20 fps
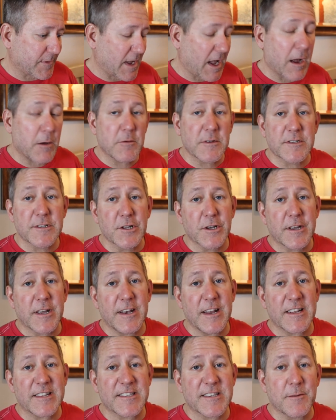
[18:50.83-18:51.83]
I was looking
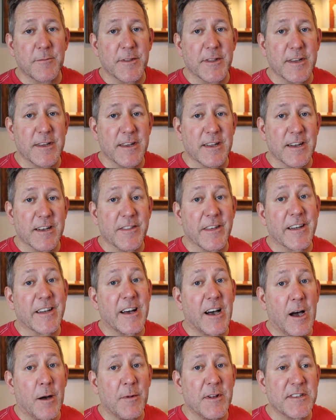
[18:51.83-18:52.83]
at some of the uh, the
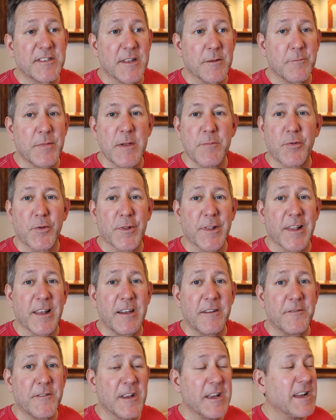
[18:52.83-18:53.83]
comments that people
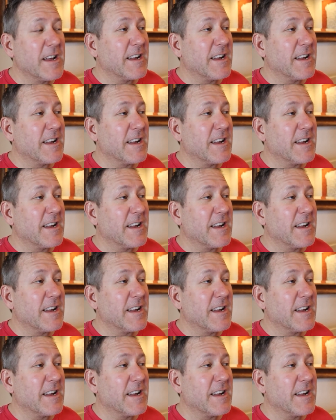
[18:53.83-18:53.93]
left.